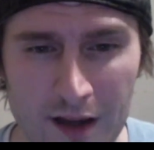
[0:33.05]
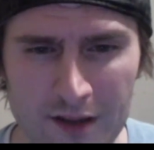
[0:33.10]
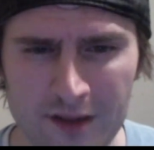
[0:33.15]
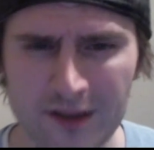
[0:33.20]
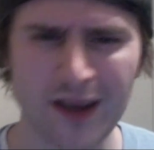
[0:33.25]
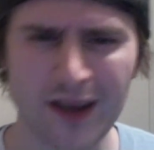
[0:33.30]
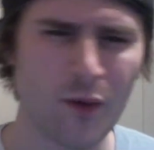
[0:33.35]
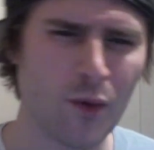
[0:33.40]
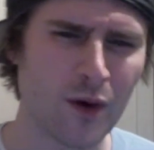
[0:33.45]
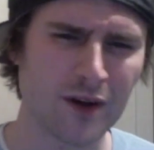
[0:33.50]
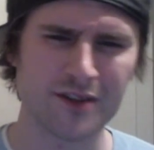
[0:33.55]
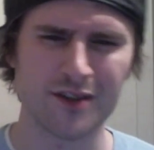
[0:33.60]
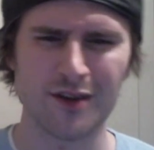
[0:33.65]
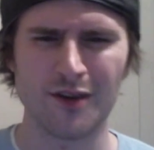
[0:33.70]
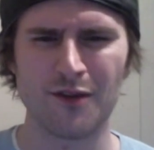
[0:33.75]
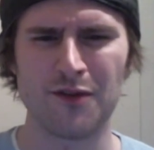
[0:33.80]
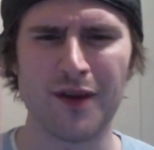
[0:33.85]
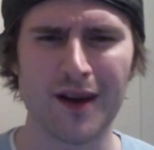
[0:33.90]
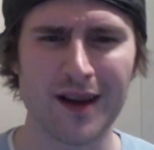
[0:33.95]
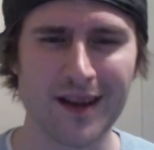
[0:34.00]
It's like watching
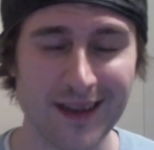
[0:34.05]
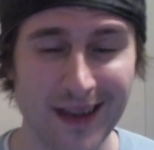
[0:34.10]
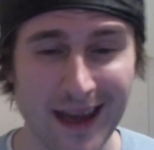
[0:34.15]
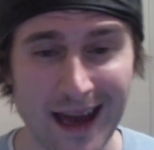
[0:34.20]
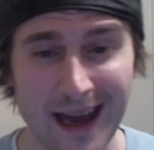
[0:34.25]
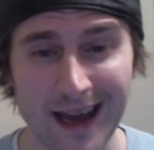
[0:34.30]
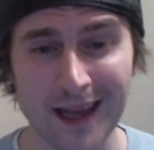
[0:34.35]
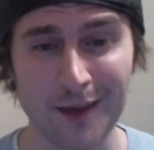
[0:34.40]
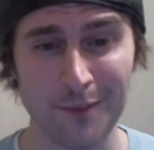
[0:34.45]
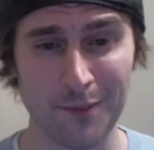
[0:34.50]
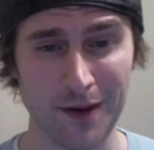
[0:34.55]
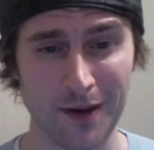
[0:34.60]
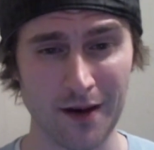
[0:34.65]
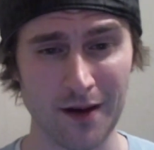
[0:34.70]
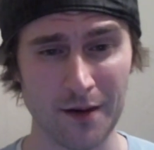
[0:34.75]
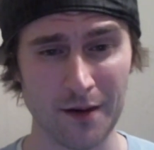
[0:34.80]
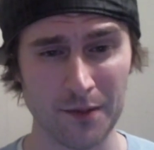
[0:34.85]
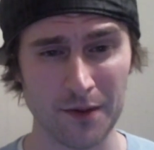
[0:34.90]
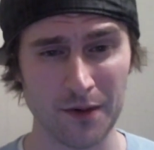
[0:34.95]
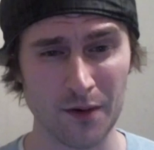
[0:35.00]
your fucking dad get beat
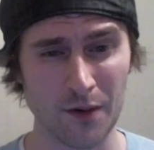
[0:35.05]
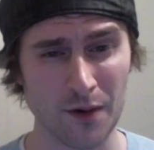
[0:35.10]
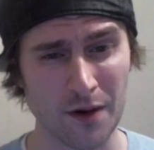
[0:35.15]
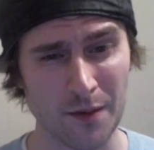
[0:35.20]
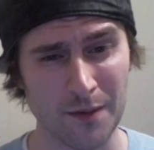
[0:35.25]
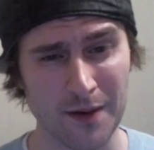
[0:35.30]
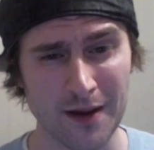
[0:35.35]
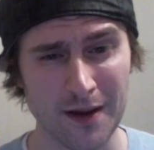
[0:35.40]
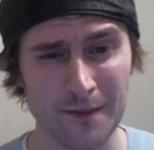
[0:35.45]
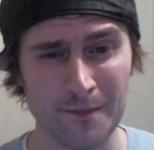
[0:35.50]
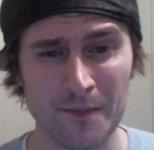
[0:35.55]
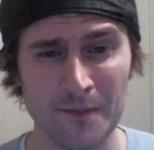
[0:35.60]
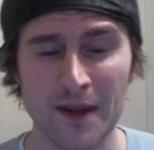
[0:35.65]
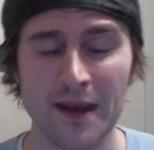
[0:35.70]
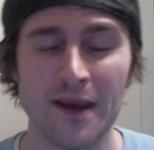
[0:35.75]
up. You know what I mean?